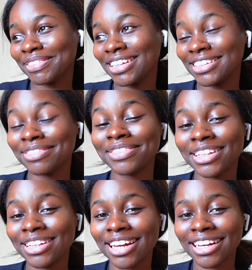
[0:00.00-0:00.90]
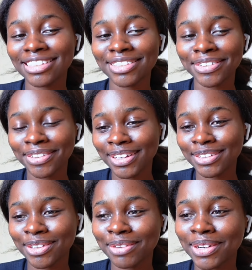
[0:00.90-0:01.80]
It's a really nice Korean
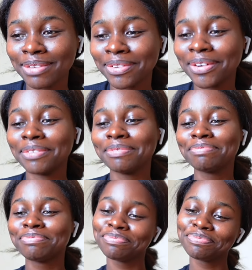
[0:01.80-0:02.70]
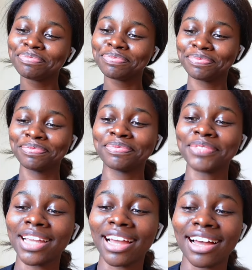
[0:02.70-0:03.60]
drama, but
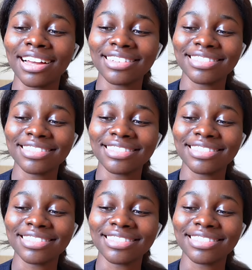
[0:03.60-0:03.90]
yeah,